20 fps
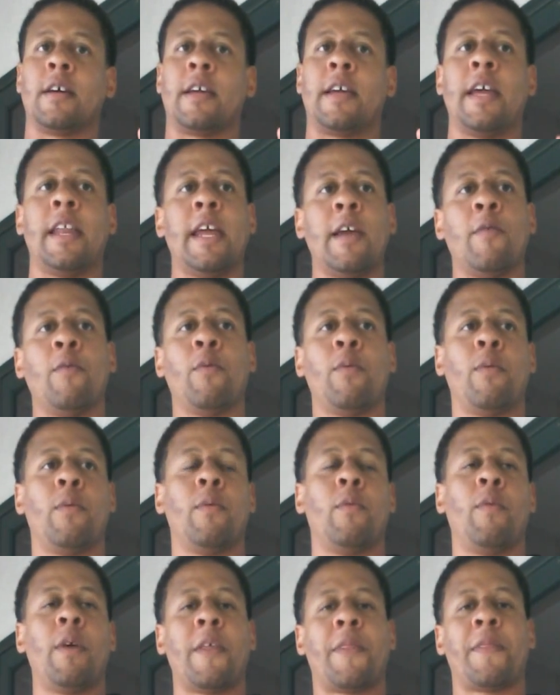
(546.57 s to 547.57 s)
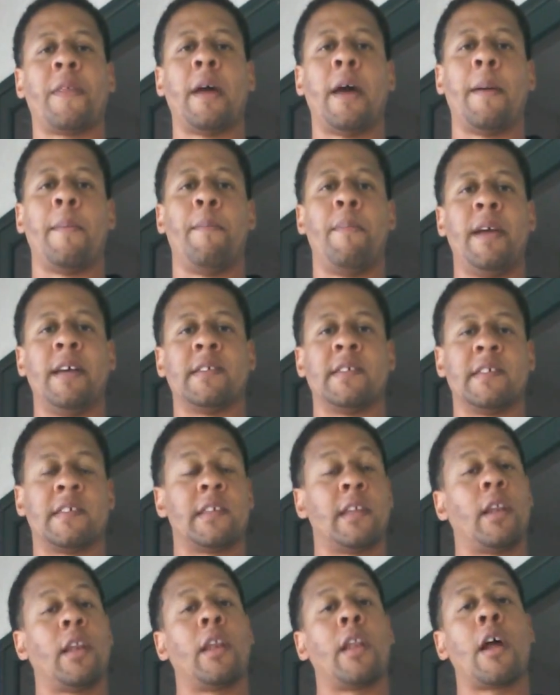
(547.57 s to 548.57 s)
getting with a
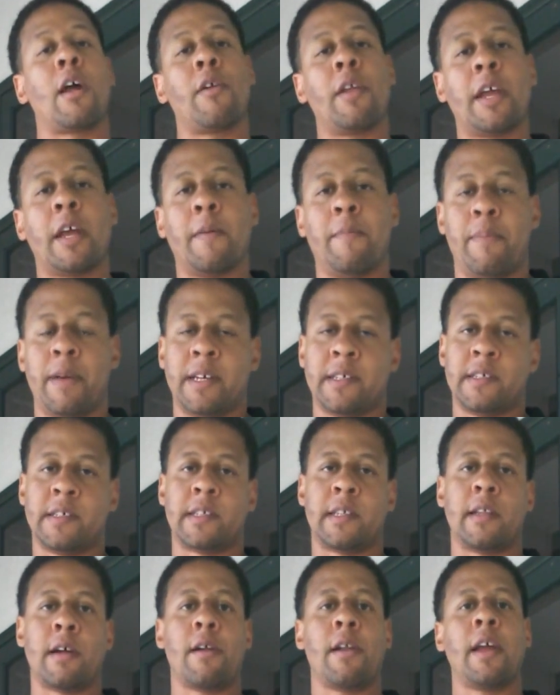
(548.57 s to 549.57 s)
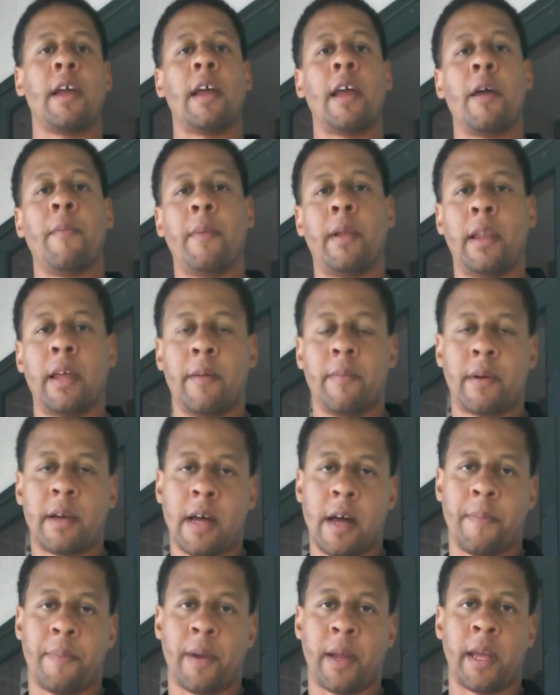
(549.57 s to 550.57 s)
business and learning a business, learning an MLM
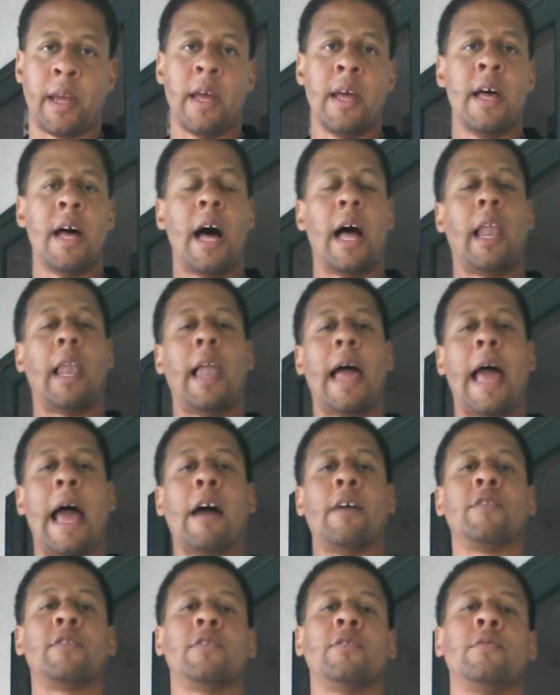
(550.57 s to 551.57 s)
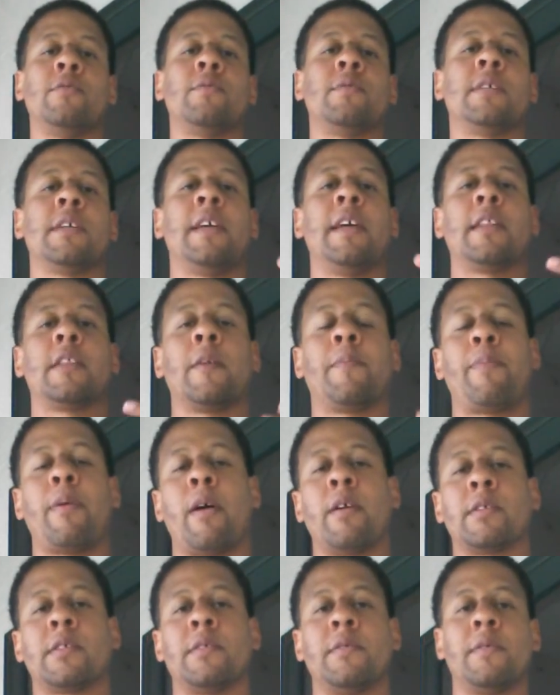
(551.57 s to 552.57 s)
company allows you to get the
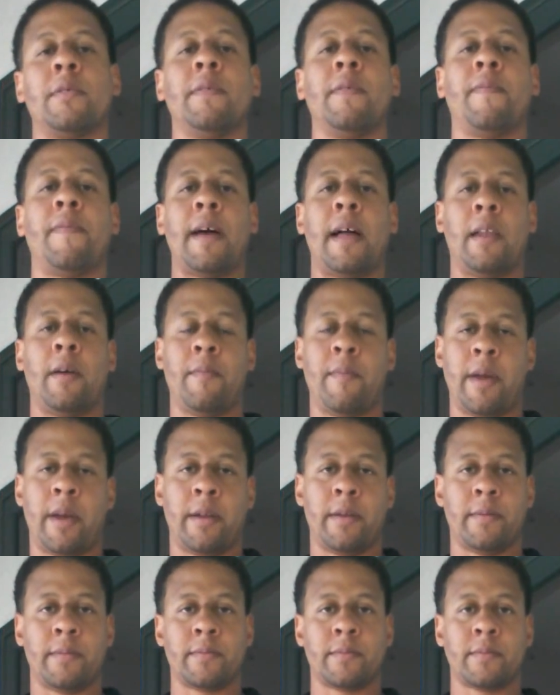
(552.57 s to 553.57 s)
personal development